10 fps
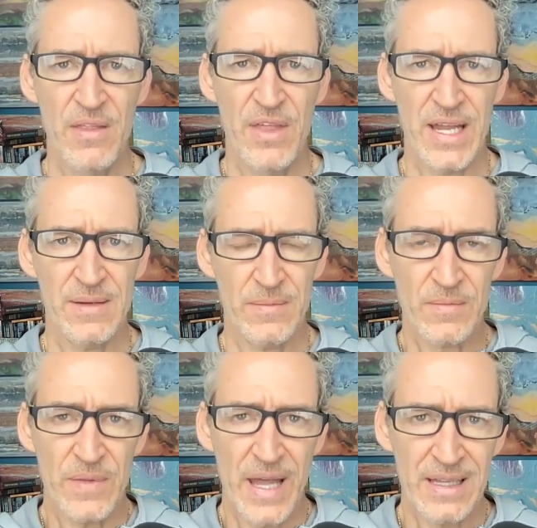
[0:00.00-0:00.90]
that
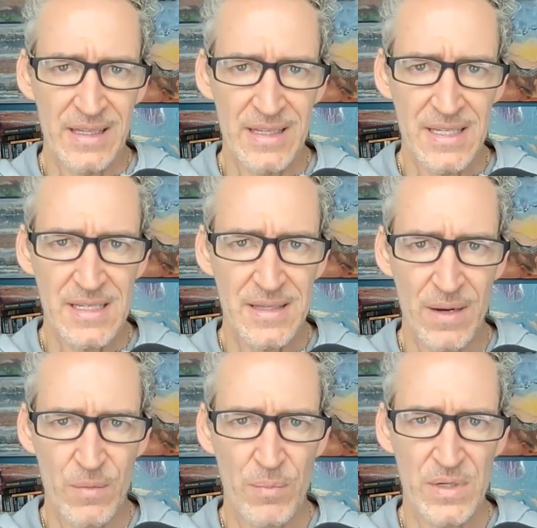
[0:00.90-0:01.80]
that list
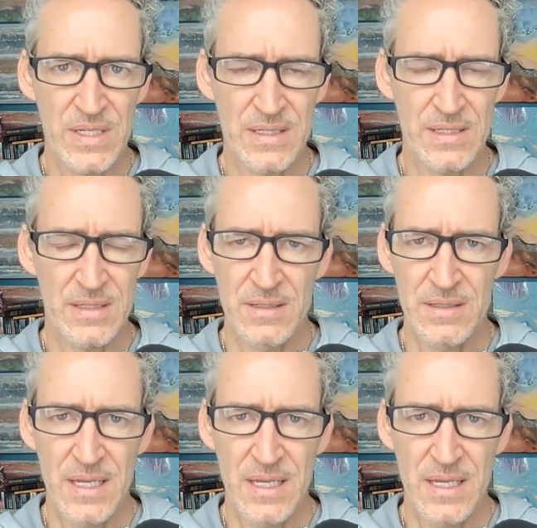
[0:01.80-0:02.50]
that represents